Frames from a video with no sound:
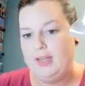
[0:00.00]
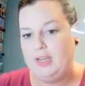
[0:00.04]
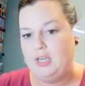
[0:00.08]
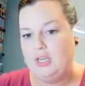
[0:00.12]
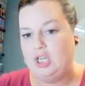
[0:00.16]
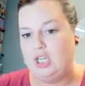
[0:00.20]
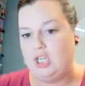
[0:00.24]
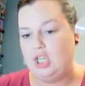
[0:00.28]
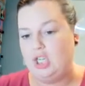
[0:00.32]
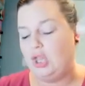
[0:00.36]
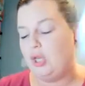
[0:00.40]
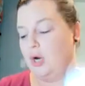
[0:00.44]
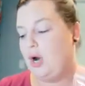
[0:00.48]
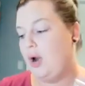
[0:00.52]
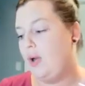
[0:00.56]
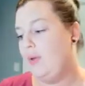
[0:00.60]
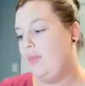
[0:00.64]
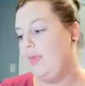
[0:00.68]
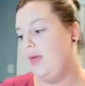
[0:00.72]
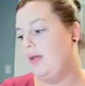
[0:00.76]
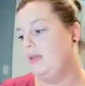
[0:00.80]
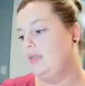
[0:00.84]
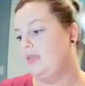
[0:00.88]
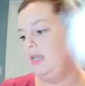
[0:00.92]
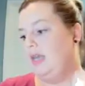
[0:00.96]
Just throw
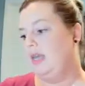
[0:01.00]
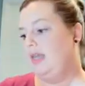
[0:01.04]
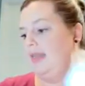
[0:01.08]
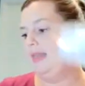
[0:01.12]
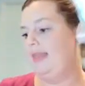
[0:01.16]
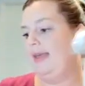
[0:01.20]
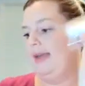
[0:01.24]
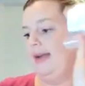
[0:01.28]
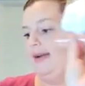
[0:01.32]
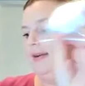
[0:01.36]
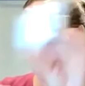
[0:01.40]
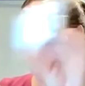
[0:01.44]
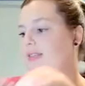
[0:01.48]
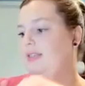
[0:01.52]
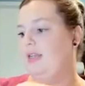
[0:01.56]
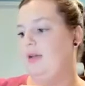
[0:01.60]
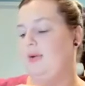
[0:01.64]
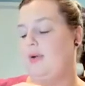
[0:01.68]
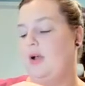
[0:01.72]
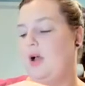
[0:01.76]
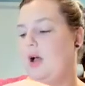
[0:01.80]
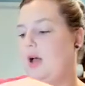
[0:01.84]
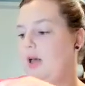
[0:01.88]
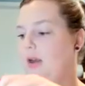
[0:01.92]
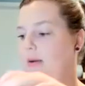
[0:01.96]
those in there. So
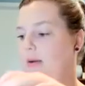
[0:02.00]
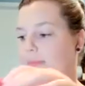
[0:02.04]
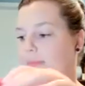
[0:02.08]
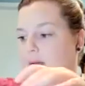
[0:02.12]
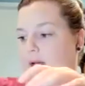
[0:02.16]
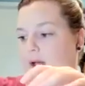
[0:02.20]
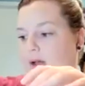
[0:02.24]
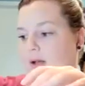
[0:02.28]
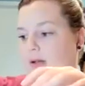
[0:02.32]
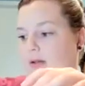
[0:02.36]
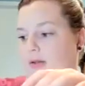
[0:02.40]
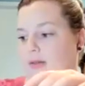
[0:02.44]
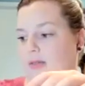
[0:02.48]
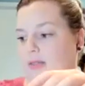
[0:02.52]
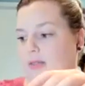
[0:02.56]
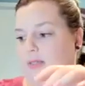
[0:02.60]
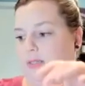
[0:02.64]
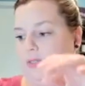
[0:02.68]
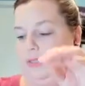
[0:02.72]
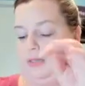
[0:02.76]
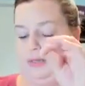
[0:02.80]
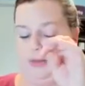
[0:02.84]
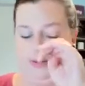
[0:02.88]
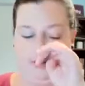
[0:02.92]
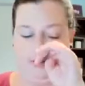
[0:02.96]
cotton
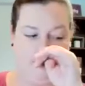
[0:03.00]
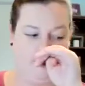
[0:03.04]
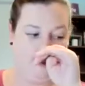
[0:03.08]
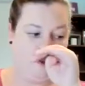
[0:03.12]
balls,